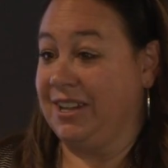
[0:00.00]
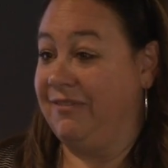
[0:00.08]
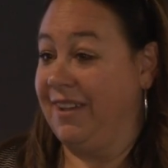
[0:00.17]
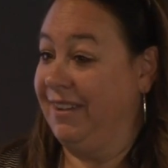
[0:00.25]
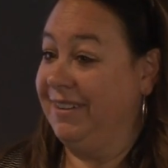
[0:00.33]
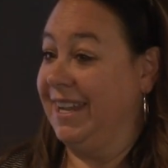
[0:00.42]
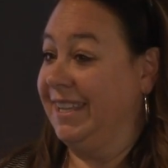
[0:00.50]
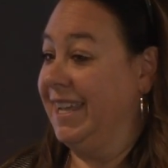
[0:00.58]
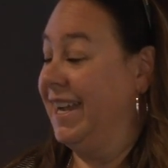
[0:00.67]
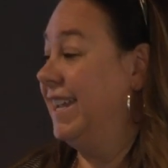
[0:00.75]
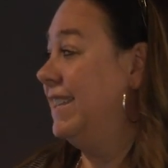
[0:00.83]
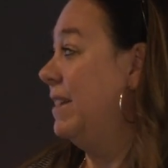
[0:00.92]
I found
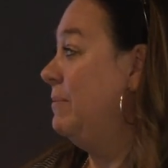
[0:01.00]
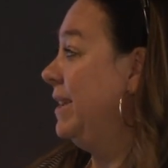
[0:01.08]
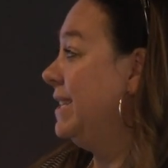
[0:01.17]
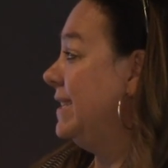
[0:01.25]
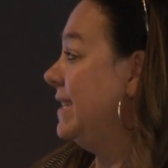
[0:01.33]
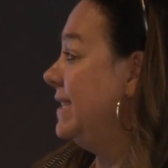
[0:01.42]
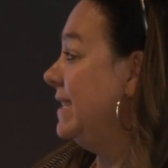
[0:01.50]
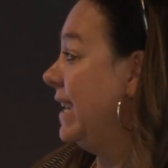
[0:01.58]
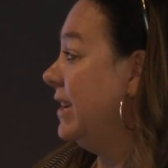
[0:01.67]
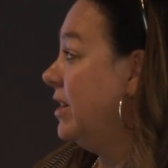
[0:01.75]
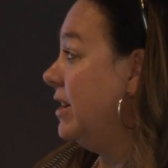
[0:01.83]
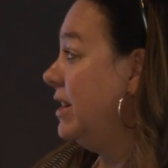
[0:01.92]
online that meets this
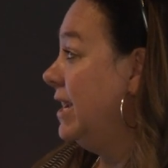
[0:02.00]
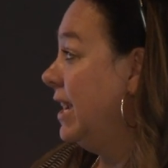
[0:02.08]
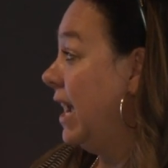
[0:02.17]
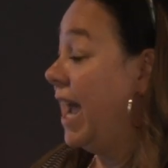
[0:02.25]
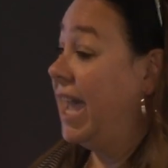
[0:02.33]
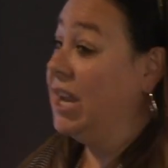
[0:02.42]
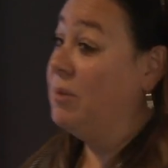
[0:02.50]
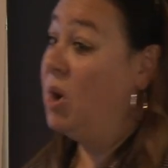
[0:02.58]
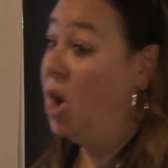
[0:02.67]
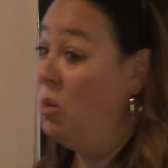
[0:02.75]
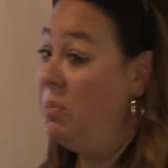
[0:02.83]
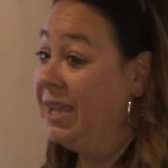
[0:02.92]
standard, and I'm
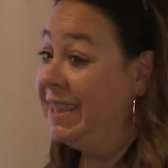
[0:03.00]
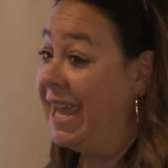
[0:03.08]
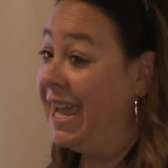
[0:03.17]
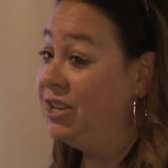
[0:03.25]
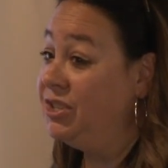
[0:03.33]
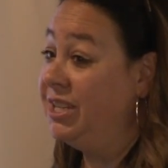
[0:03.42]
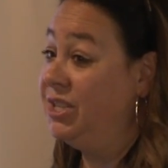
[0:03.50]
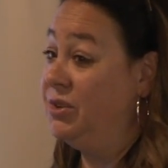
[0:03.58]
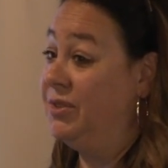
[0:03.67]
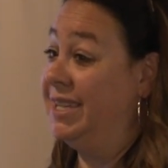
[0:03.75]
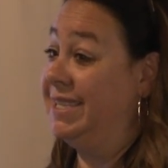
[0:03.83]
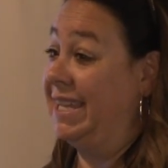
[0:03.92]
hoping they actually do
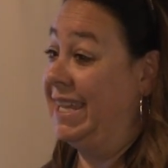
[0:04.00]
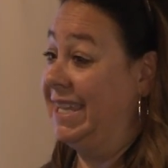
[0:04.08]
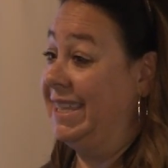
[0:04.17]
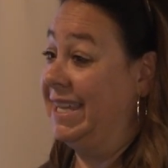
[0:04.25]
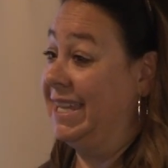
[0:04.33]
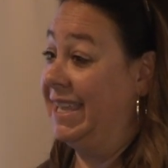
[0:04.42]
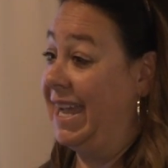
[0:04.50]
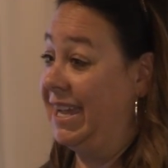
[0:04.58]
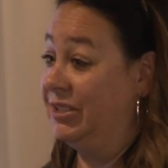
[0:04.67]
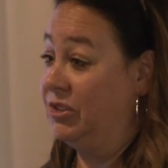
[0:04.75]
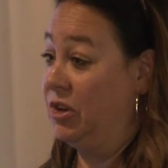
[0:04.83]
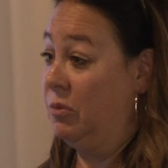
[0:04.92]
this in the
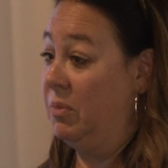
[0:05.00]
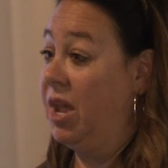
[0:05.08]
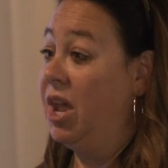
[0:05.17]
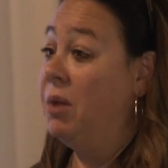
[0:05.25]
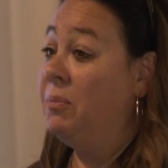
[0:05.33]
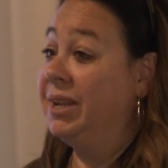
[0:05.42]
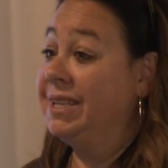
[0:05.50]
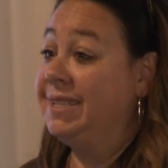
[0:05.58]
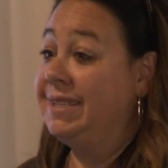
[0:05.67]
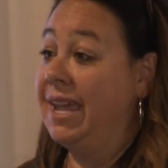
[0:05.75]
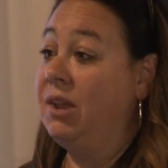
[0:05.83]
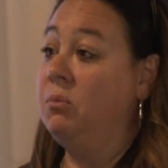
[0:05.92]
classroom. But
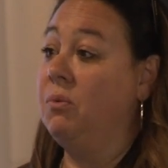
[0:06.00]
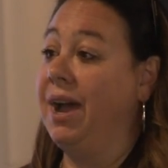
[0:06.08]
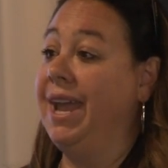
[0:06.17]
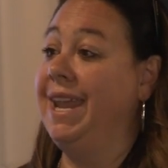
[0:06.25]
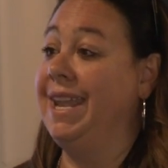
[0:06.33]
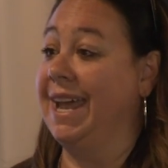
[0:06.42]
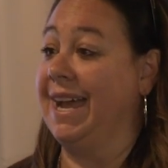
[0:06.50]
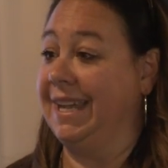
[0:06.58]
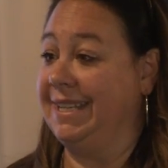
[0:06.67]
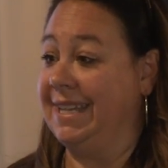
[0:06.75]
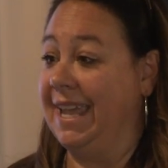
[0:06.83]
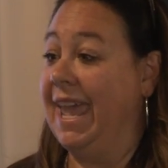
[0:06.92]
instead, why
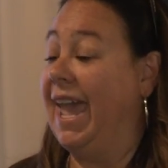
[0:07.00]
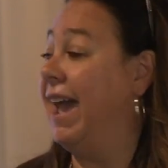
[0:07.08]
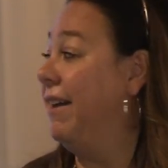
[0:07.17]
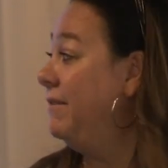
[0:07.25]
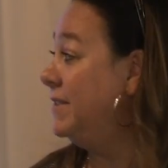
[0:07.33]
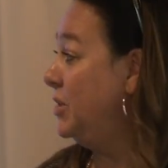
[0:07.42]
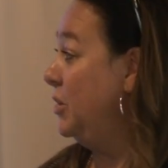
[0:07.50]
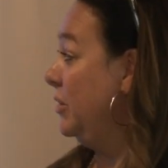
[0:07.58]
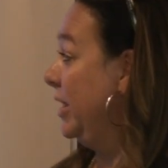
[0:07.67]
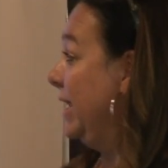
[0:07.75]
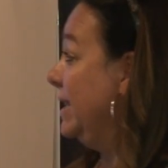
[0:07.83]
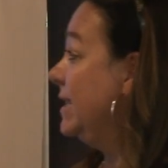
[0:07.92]
not have
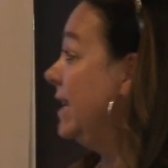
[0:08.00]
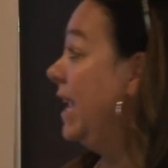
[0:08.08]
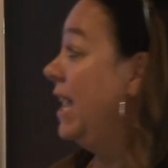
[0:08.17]
students